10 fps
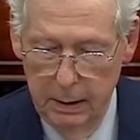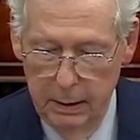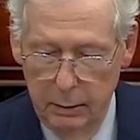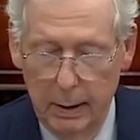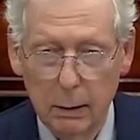
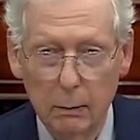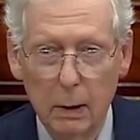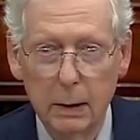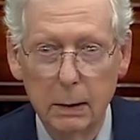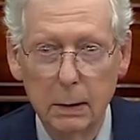to
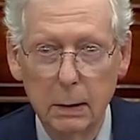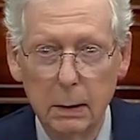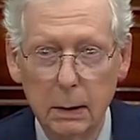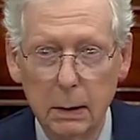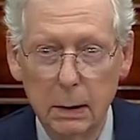outright
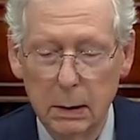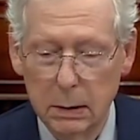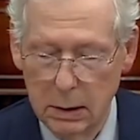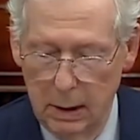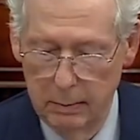
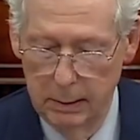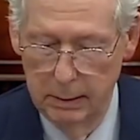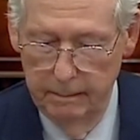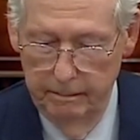incitement.